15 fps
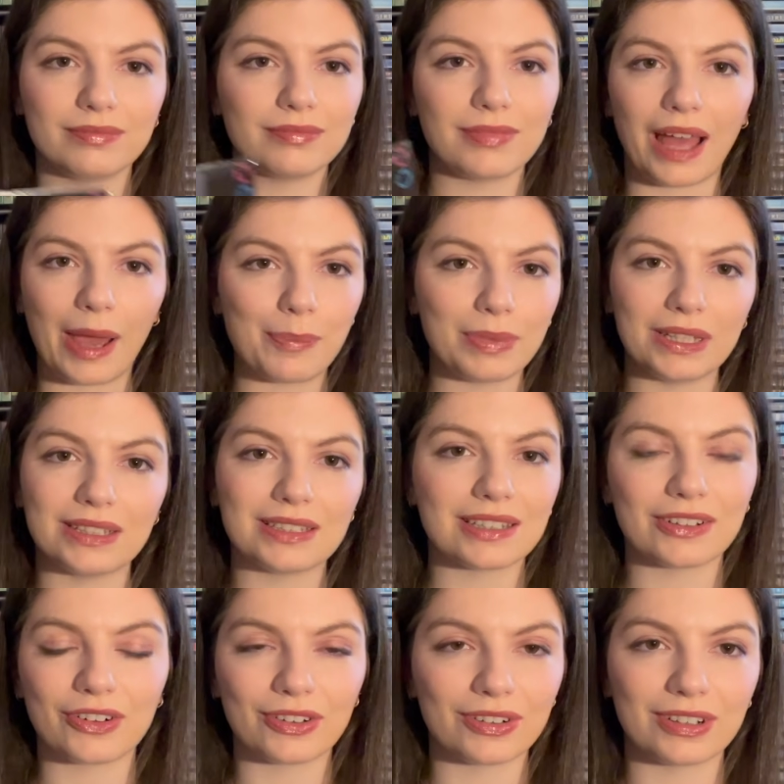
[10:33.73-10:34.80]
happy
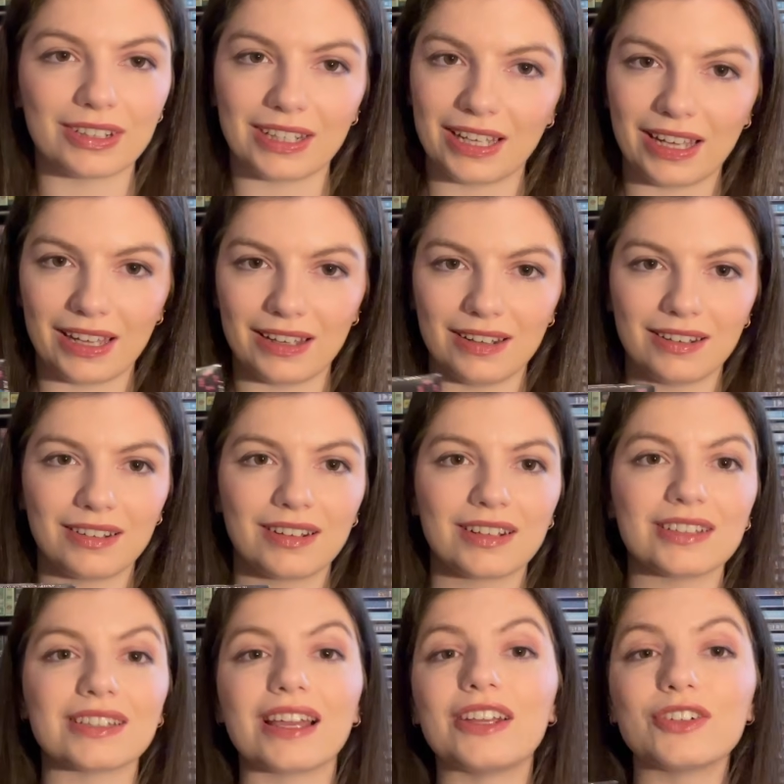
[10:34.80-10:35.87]
to own it again
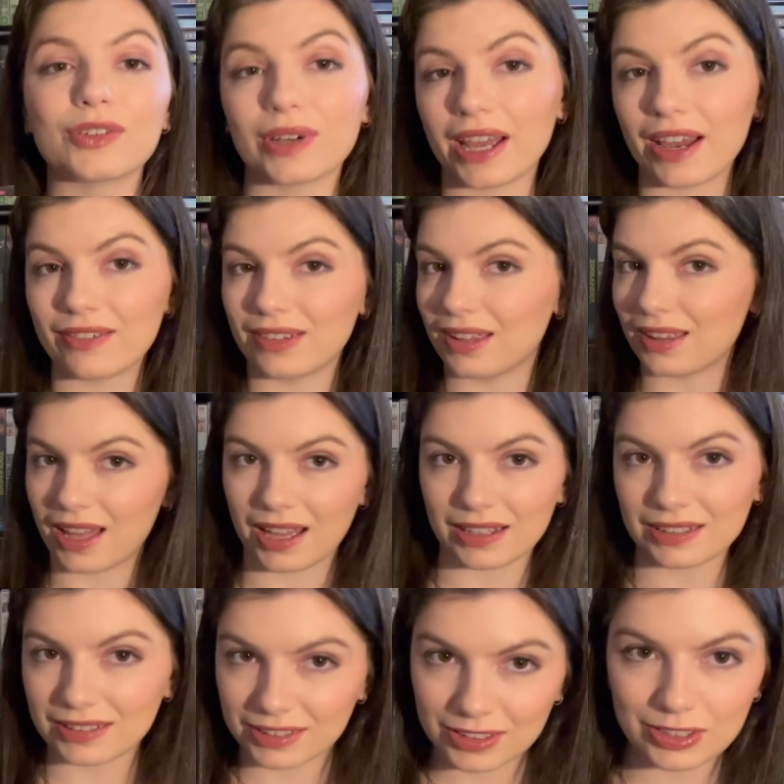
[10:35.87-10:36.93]
because I enjoy having that
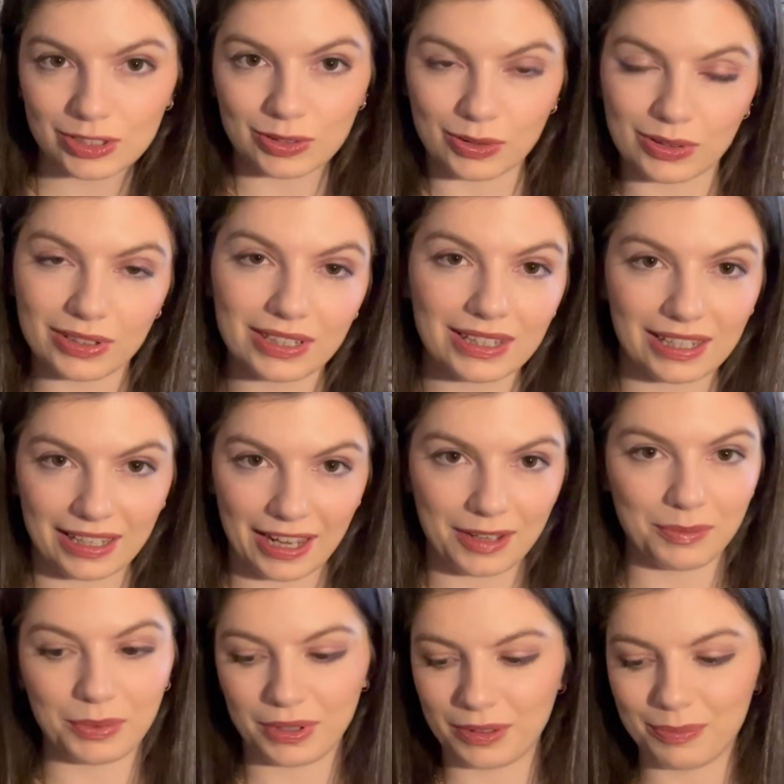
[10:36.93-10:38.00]
story that
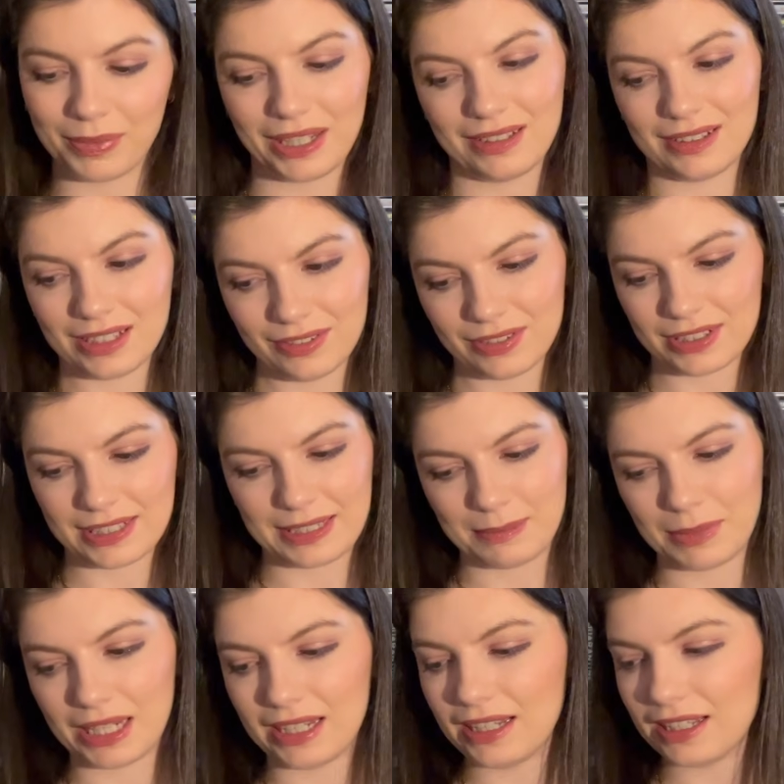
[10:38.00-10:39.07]
came with it being gifted to
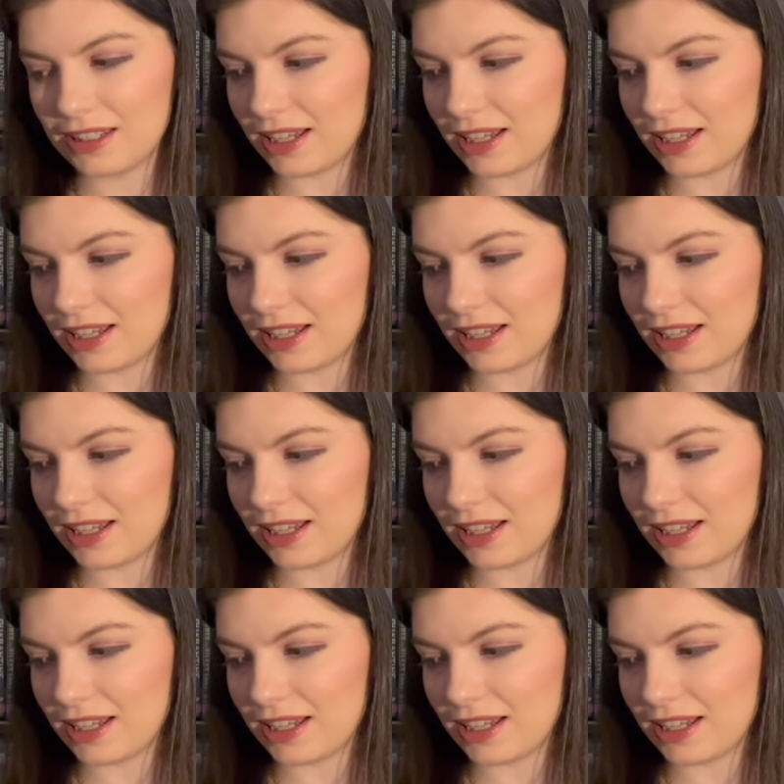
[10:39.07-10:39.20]
me.